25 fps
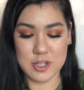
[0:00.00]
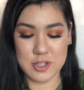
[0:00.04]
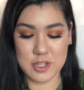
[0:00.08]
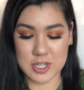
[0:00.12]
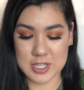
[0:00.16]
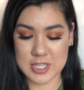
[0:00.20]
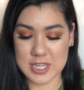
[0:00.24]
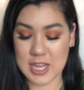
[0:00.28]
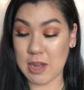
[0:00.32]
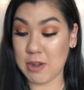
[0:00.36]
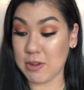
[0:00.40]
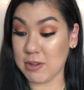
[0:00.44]

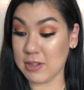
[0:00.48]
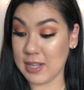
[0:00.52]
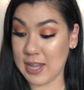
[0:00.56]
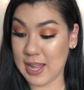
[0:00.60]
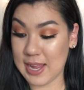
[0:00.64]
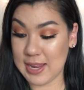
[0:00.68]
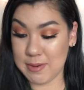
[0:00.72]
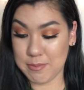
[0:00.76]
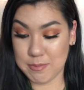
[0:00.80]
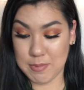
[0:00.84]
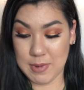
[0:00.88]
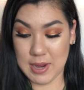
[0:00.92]
just how
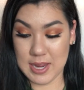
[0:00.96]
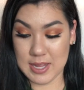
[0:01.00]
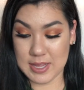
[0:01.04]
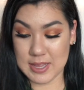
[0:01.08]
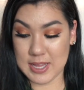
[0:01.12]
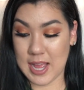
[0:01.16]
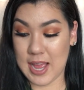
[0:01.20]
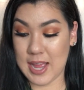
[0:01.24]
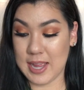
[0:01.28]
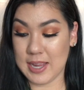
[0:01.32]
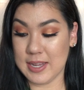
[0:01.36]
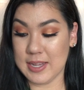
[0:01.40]

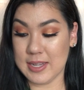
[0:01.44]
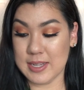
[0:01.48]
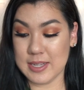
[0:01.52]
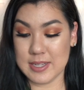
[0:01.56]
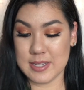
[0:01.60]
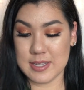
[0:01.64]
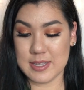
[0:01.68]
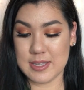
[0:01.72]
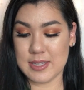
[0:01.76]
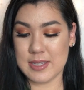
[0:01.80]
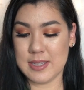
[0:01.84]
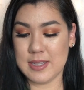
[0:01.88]
lightweight that
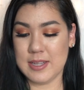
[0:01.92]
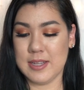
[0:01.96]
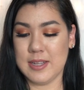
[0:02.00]
is,